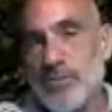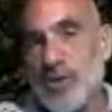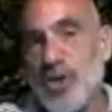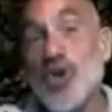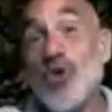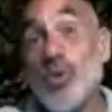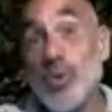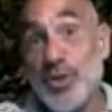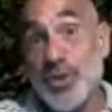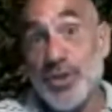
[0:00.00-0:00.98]

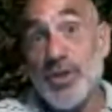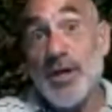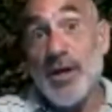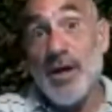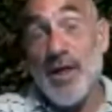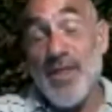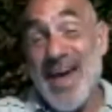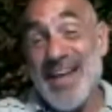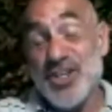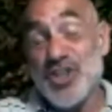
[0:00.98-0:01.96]
use
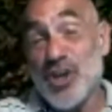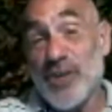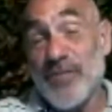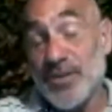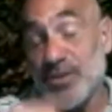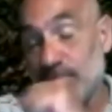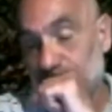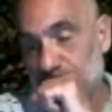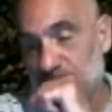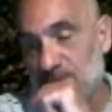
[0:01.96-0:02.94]
that service
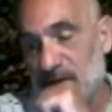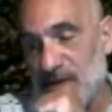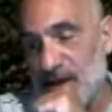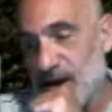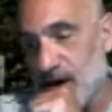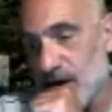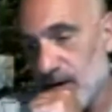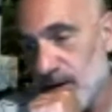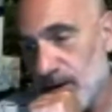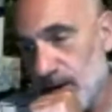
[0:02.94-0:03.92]
that they are
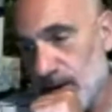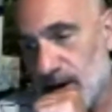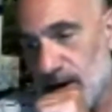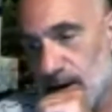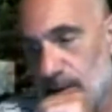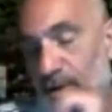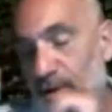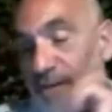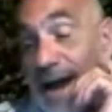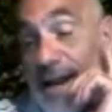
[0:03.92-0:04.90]

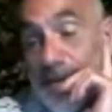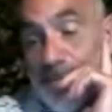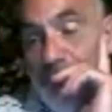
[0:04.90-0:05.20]
providing.